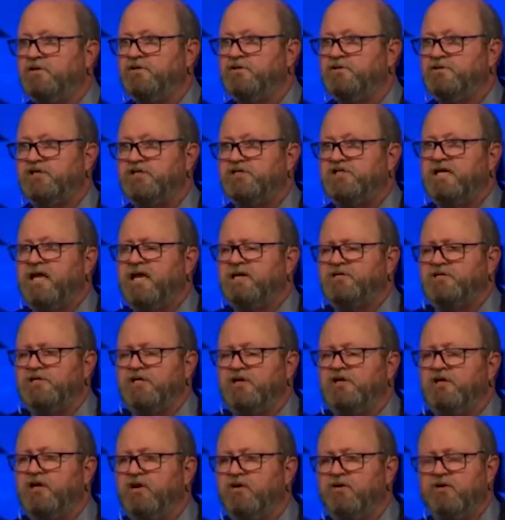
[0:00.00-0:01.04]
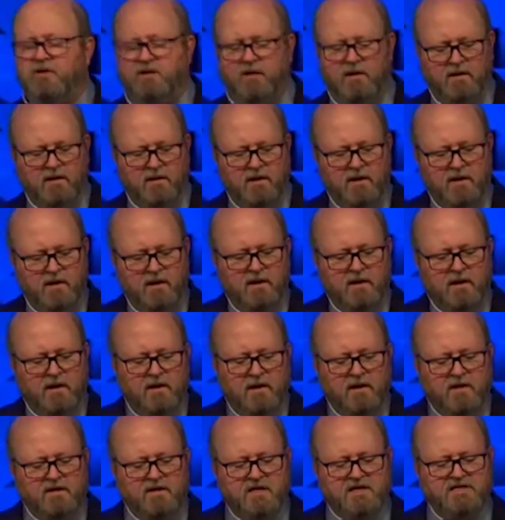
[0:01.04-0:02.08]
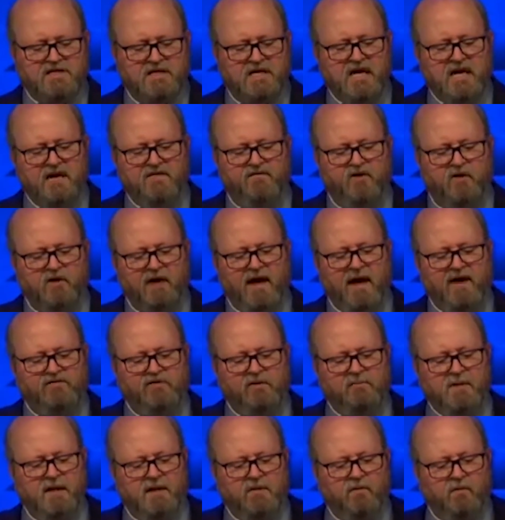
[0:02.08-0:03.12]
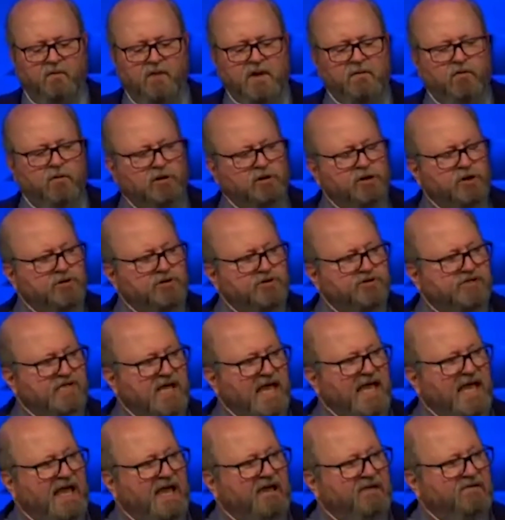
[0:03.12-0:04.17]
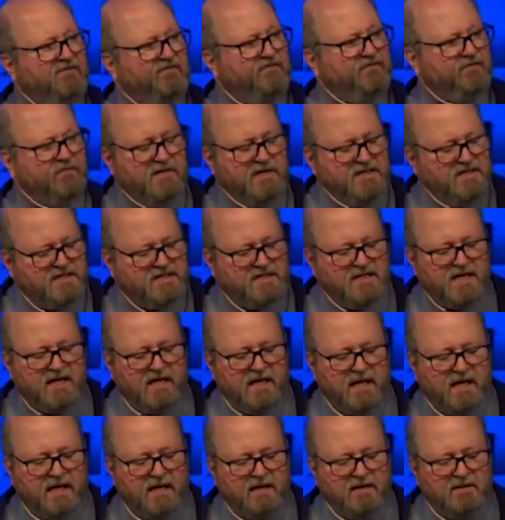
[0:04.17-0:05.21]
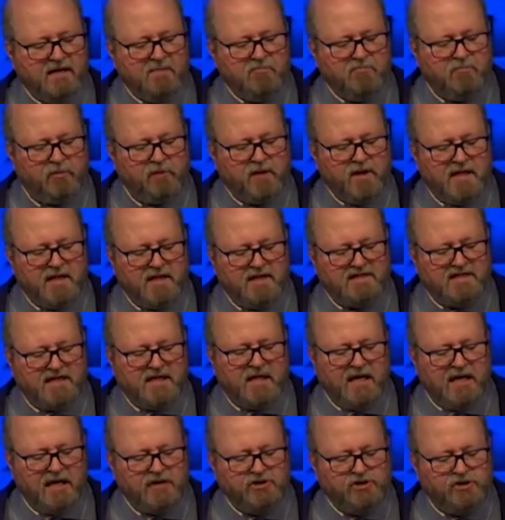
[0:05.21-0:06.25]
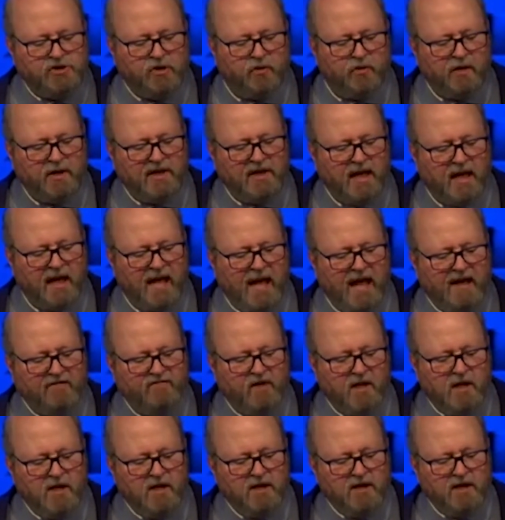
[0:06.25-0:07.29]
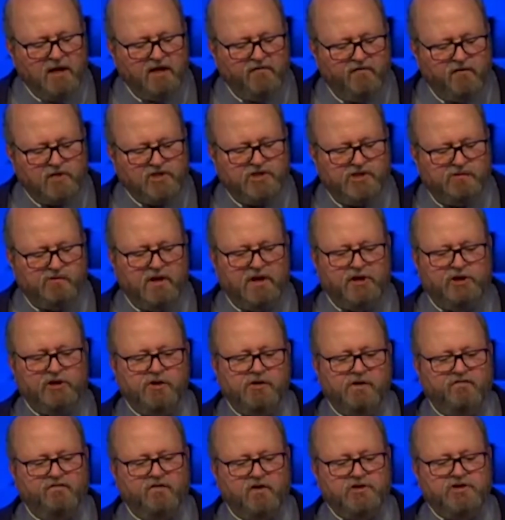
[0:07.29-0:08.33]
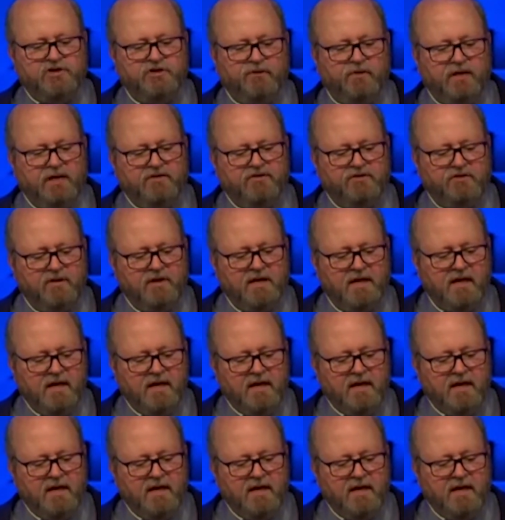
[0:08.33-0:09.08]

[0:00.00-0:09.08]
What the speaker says: She's destitute. This evil government, we will lose everything that brings any joy to life. Look at verse 22 and verse 23.